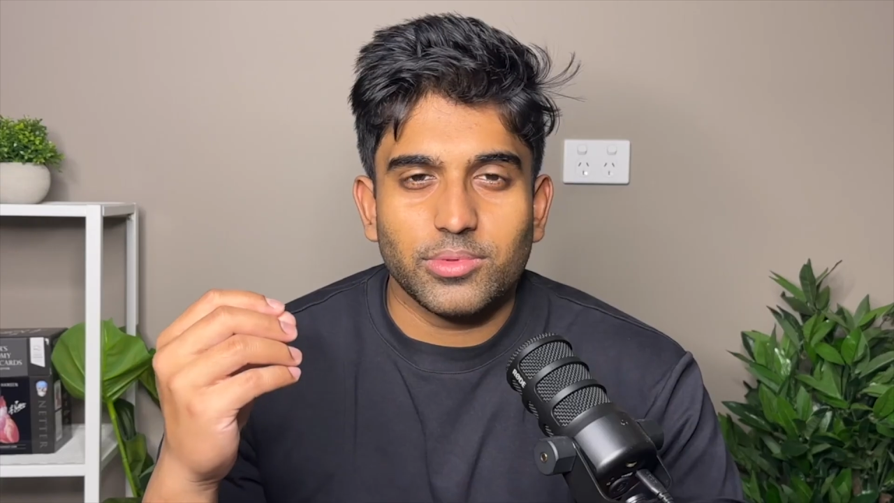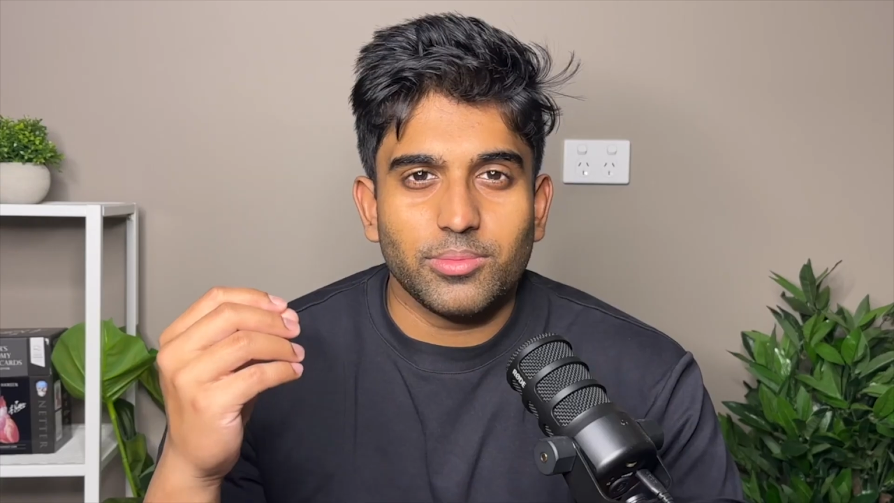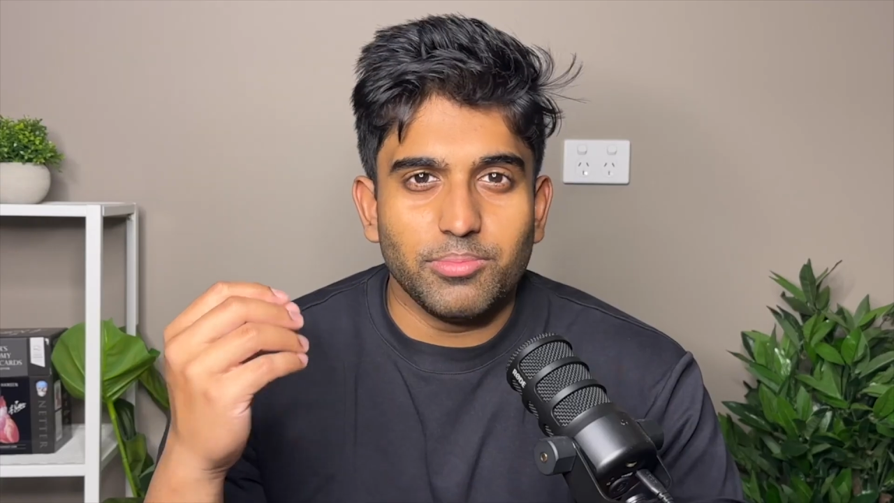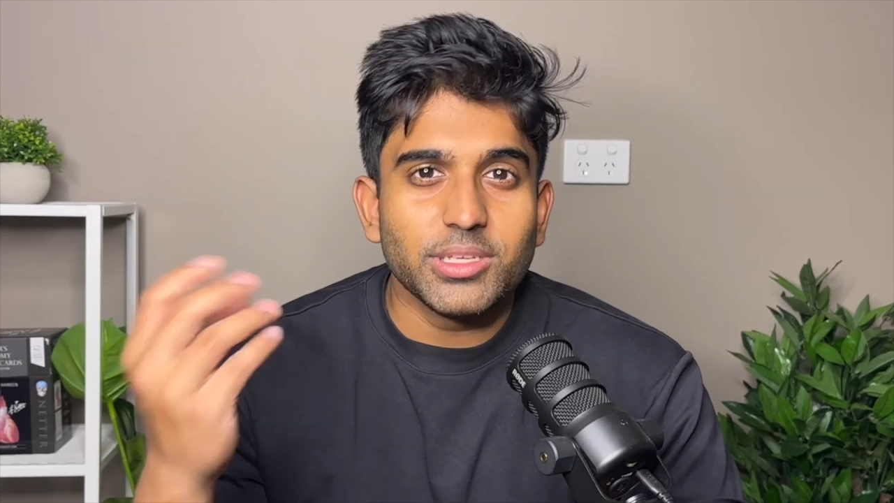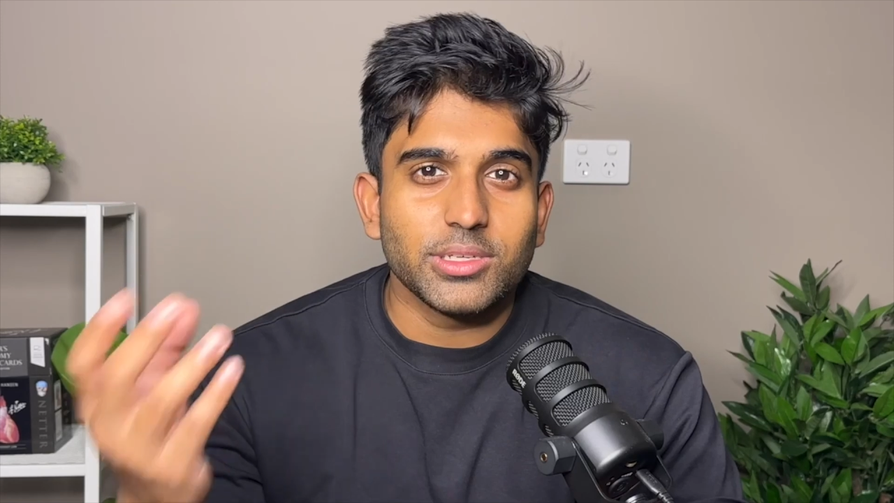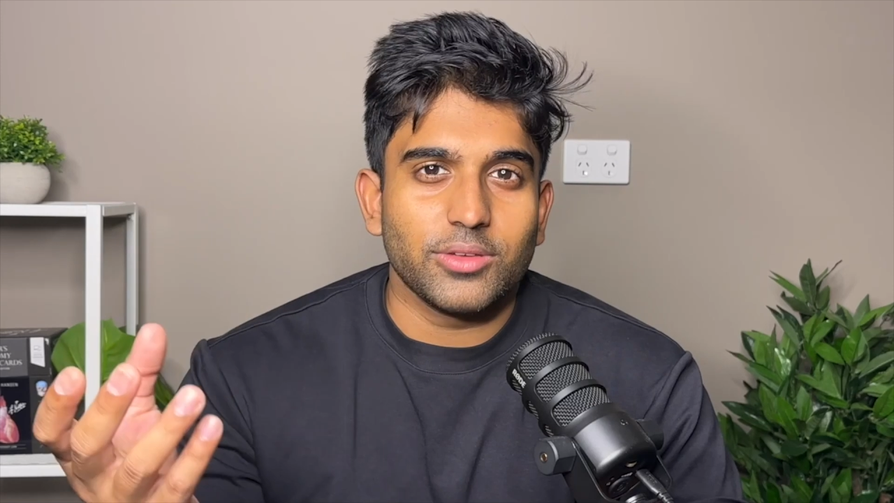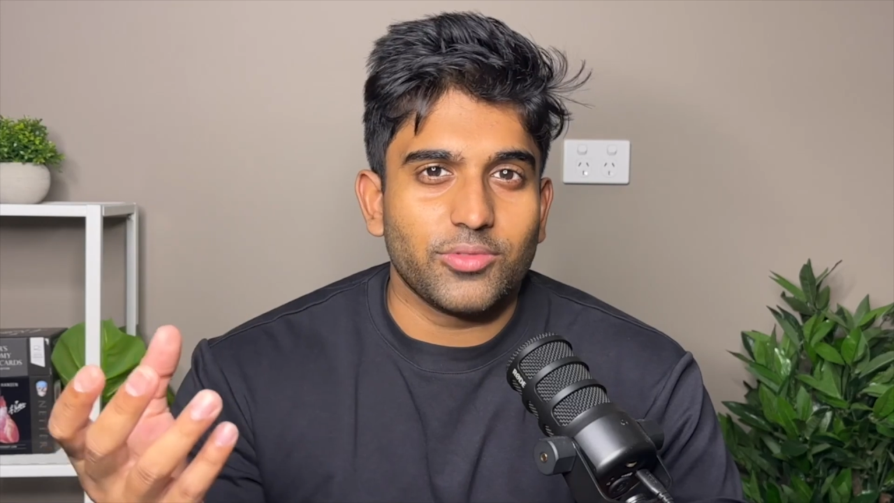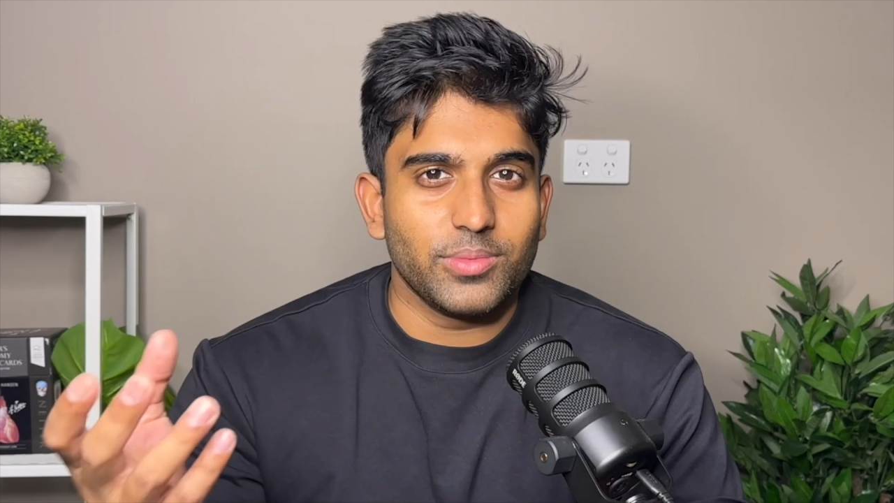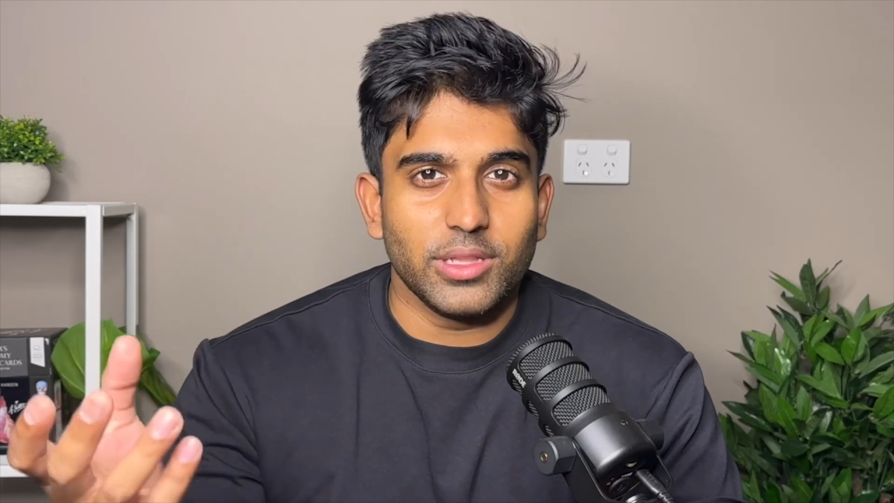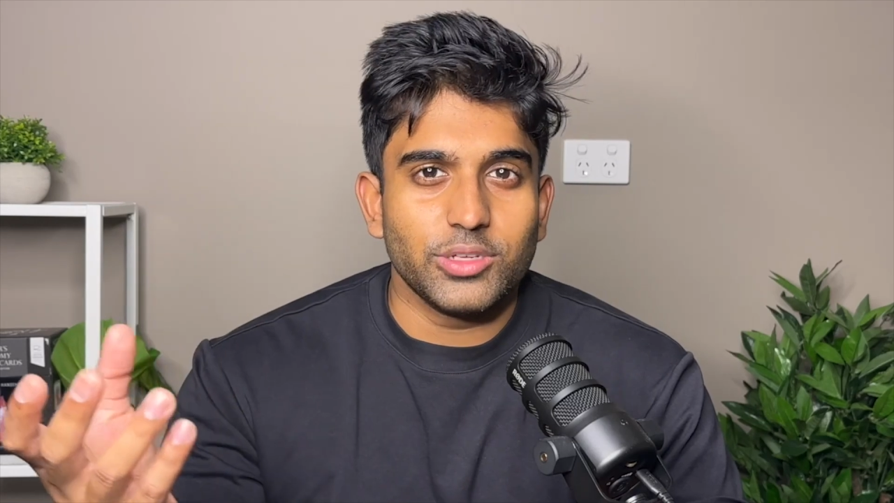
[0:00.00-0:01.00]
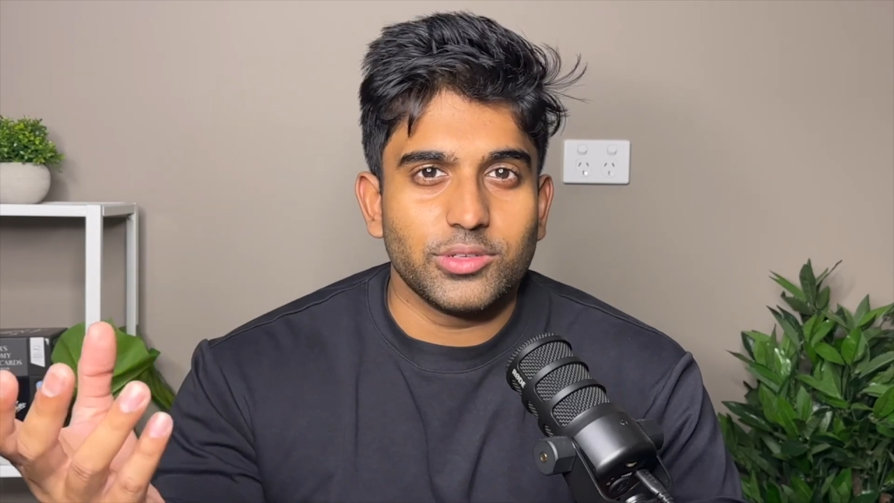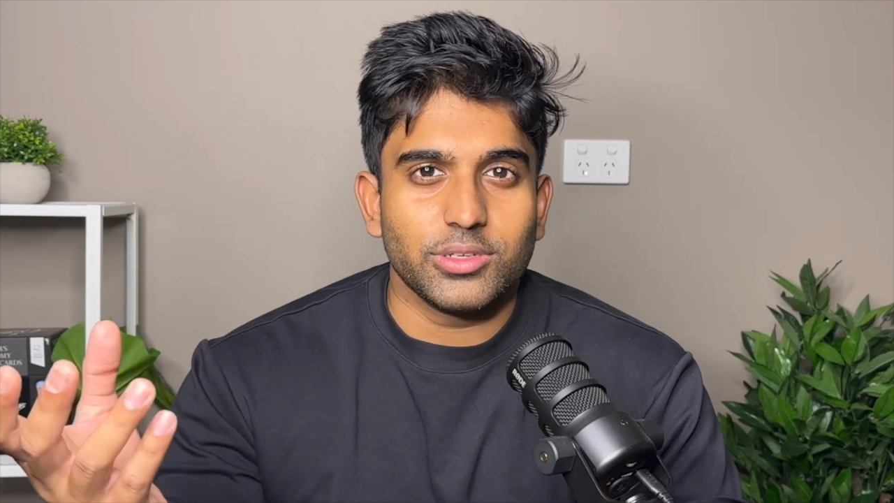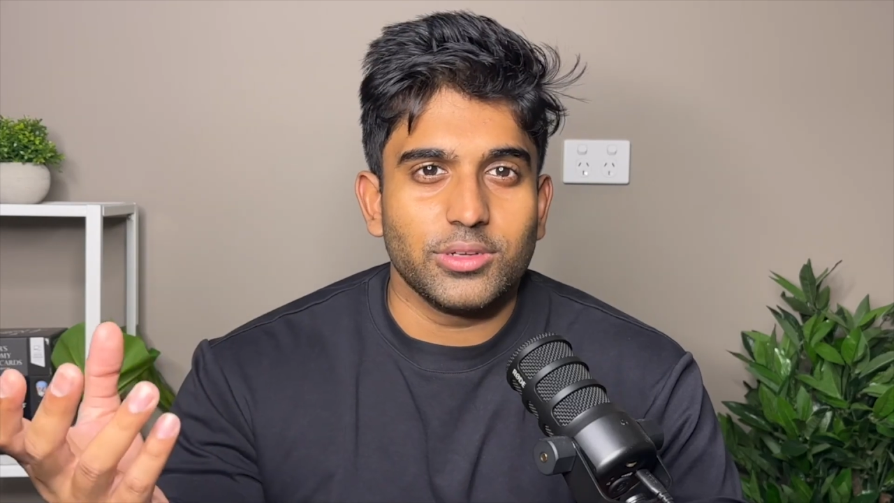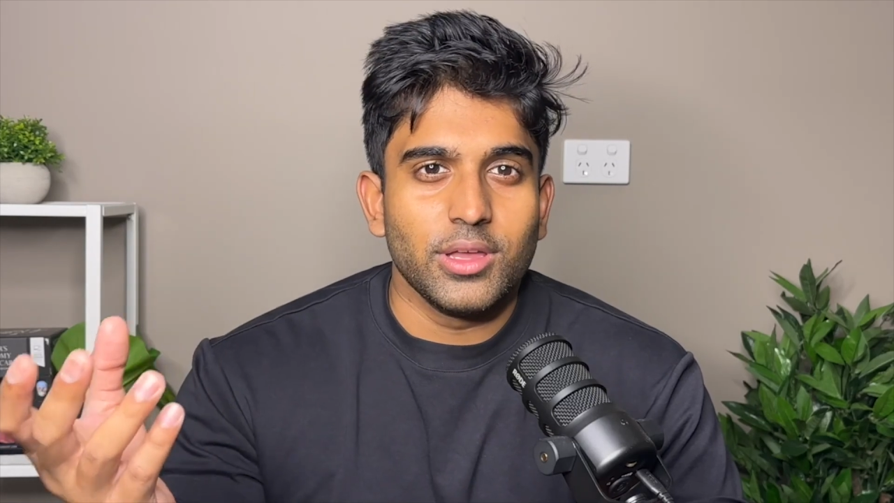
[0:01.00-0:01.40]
missing from the literature